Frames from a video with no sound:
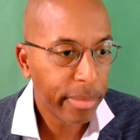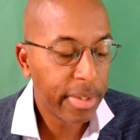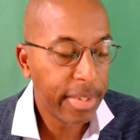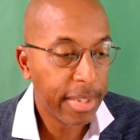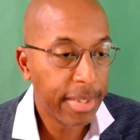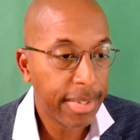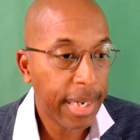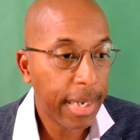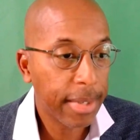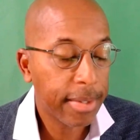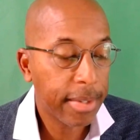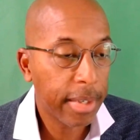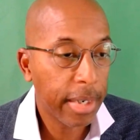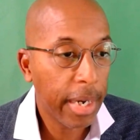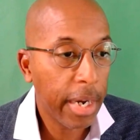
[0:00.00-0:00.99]

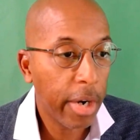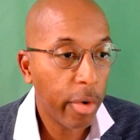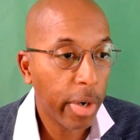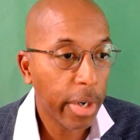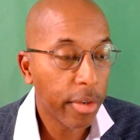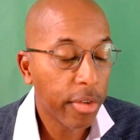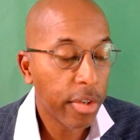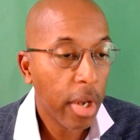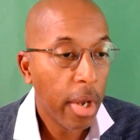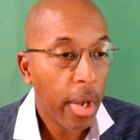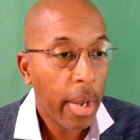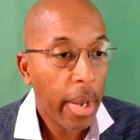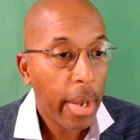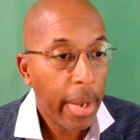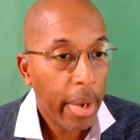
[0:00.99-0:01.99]
disaster areas.
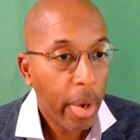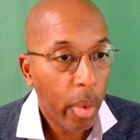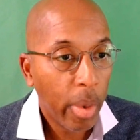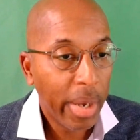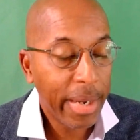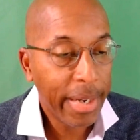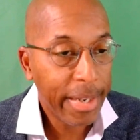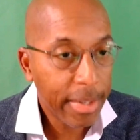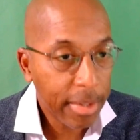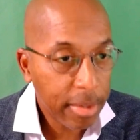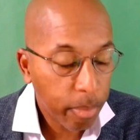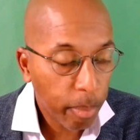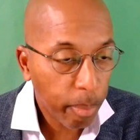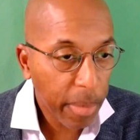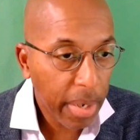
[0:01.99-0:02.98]
It is
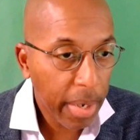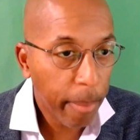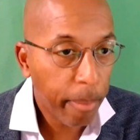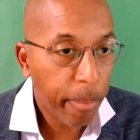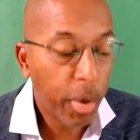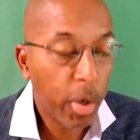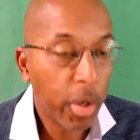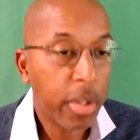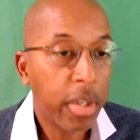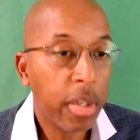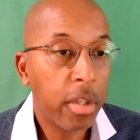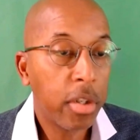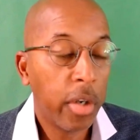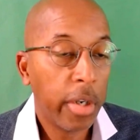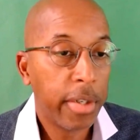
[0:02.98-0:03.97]

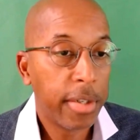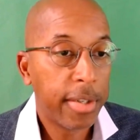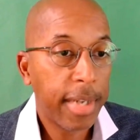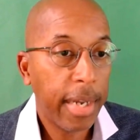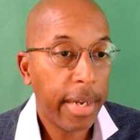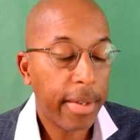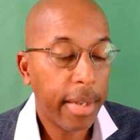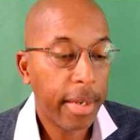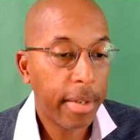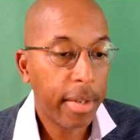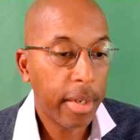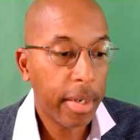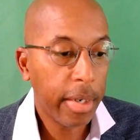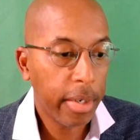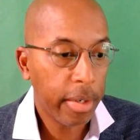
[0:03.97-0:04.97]
important to understand that
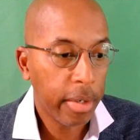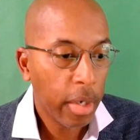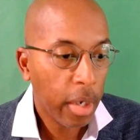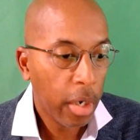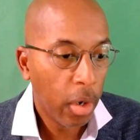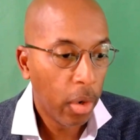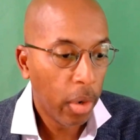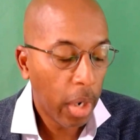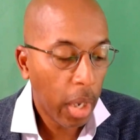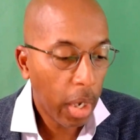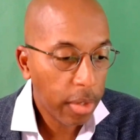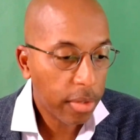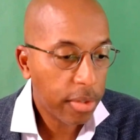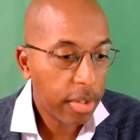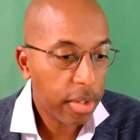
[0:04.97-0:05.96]
the
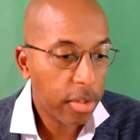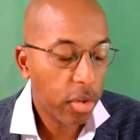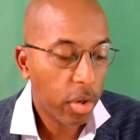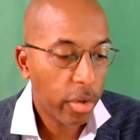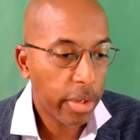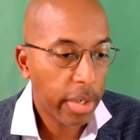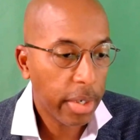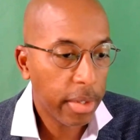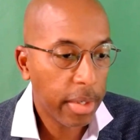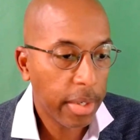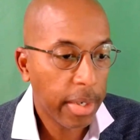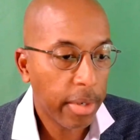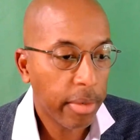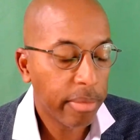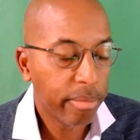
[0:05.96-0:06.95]
losses or
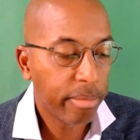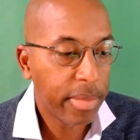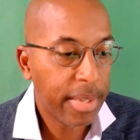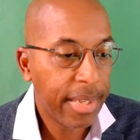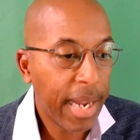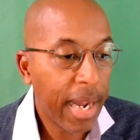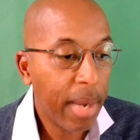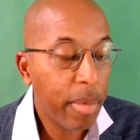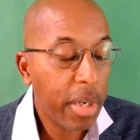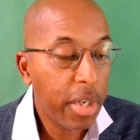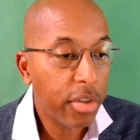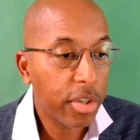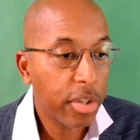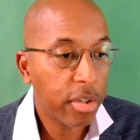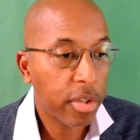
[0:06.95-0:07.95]
the
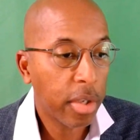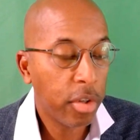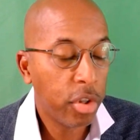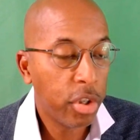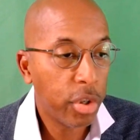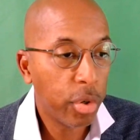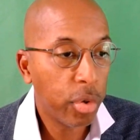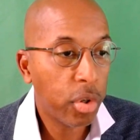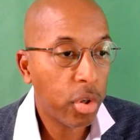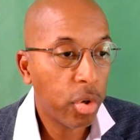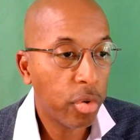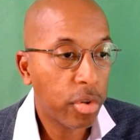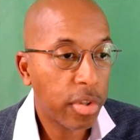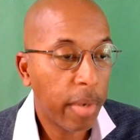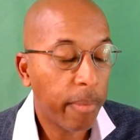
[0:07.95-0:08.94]
damage is due
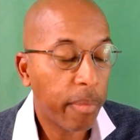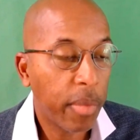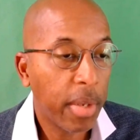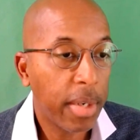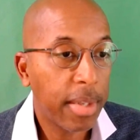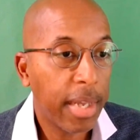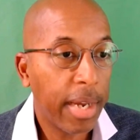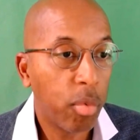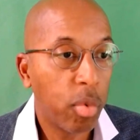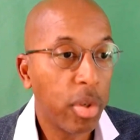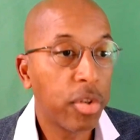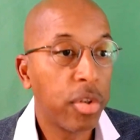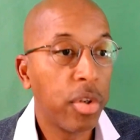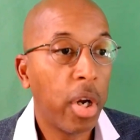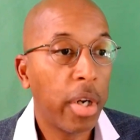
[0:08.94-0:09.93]
to something that was
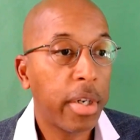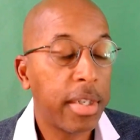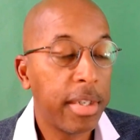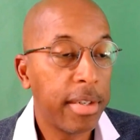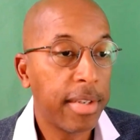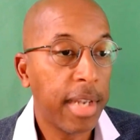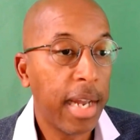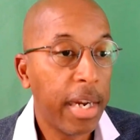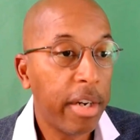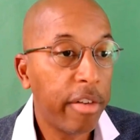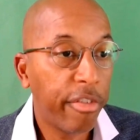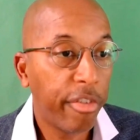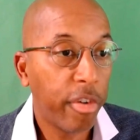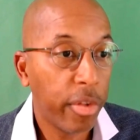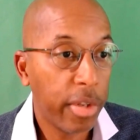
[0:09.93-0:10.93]
not designed for